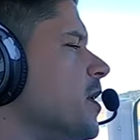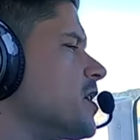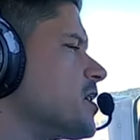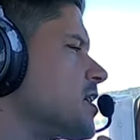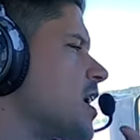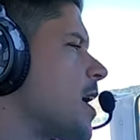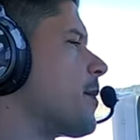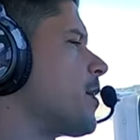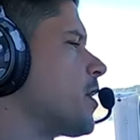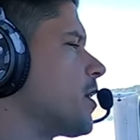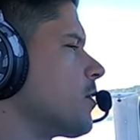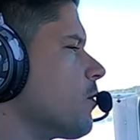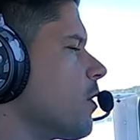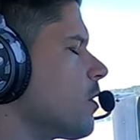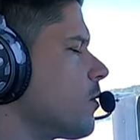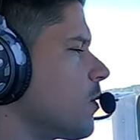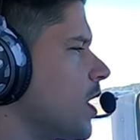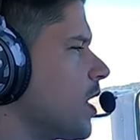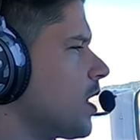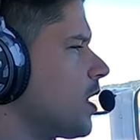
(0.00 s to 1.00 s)
to stop on the
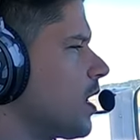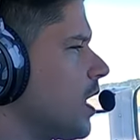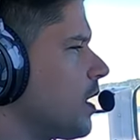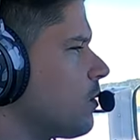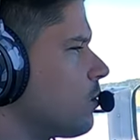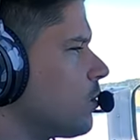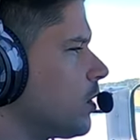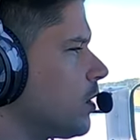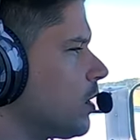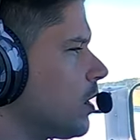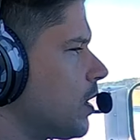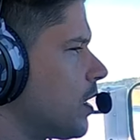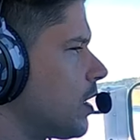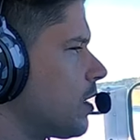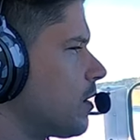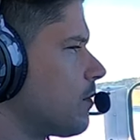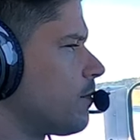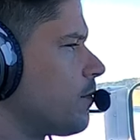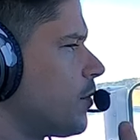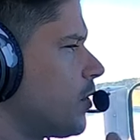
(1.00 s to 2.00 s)
runway and we'll
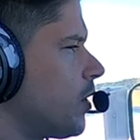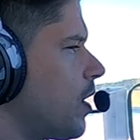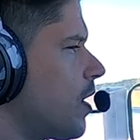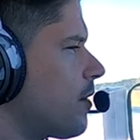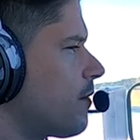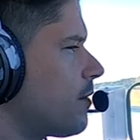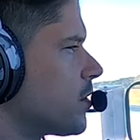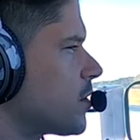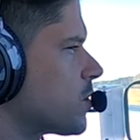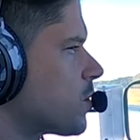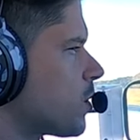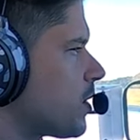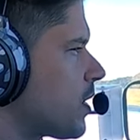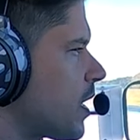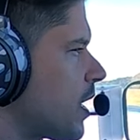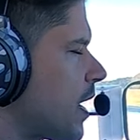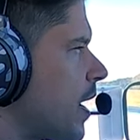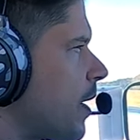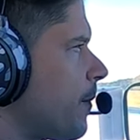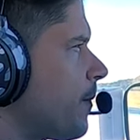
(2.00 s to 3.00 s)
uh, pull off and sort
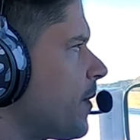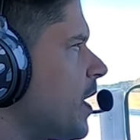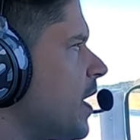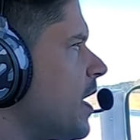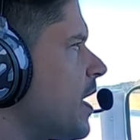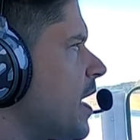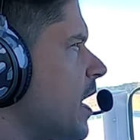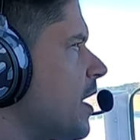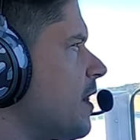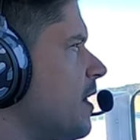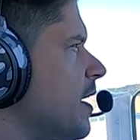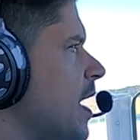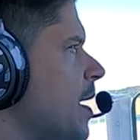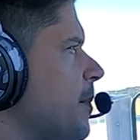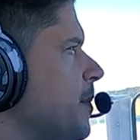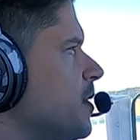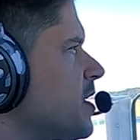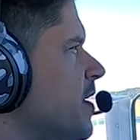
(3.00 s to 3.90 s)
that out anything happens